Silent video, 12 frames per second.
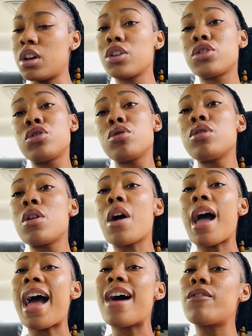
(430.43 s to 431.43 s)
You don't
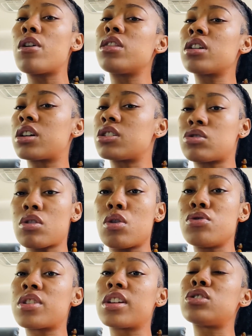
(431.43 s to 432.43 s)
have all the control.
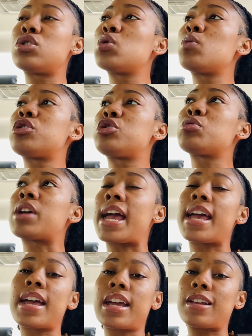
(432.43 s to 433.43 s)
You can do what you can.